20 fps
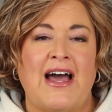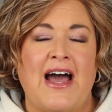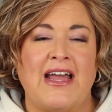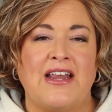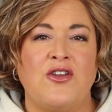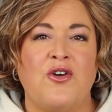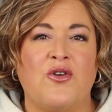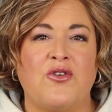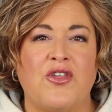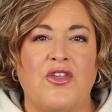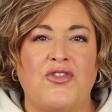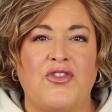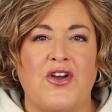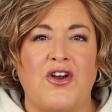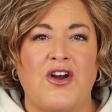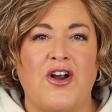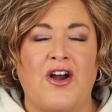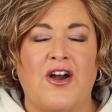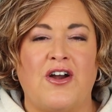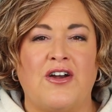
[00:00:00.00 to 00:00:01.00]
I know that
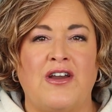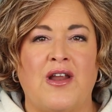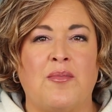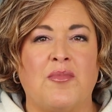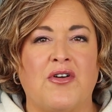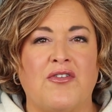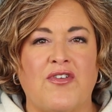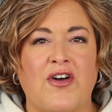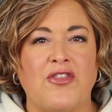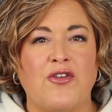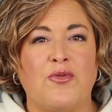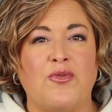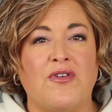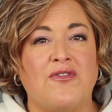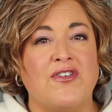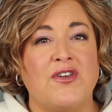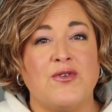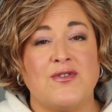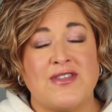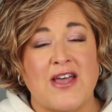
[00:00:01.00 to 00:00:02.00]
there are a number of other
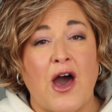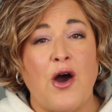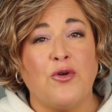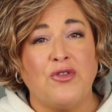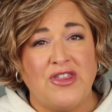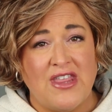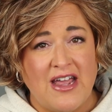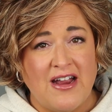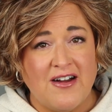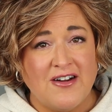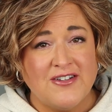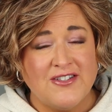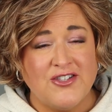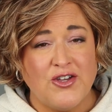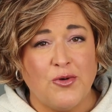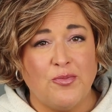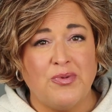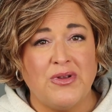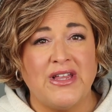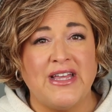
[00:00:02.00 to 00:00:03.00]
reviews out there.
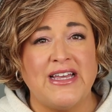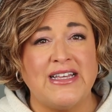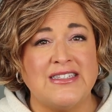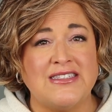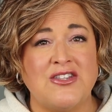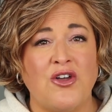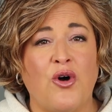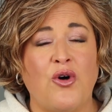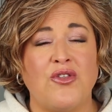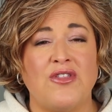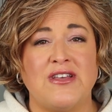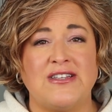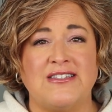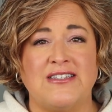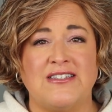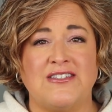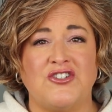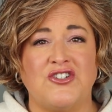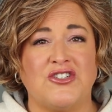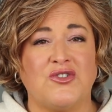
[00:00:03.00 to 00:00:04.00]
So please know
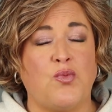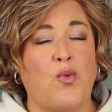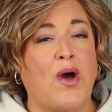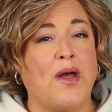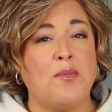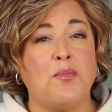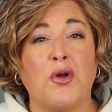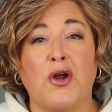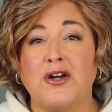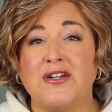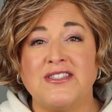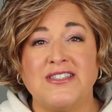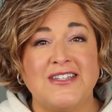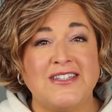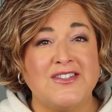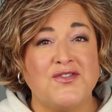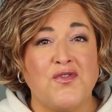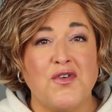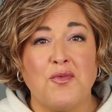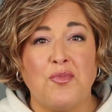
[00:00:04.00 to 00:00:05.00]
this is just one
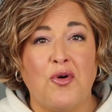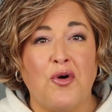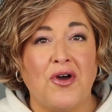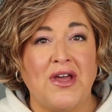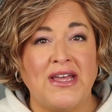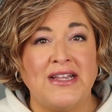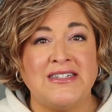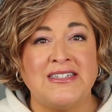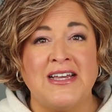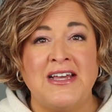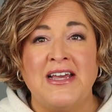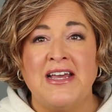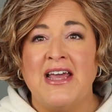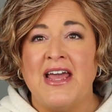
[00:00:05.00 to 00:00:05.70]
person's viewpoint.